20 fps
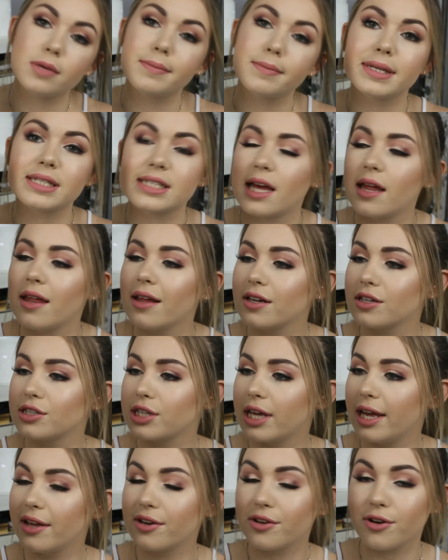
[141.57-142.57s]
metallic
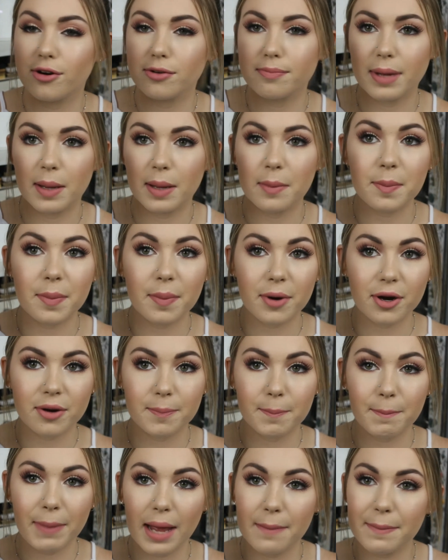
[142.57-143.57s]
shade called
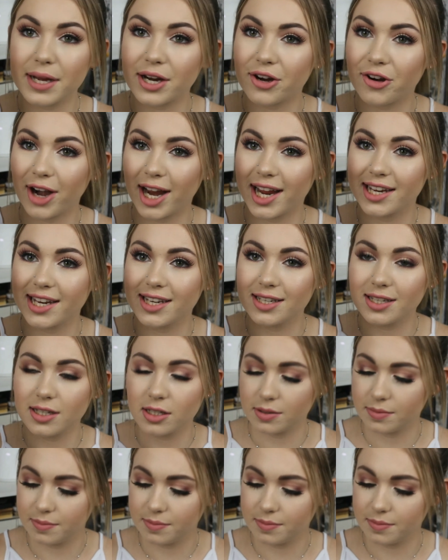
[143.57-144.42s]
Paper Crane.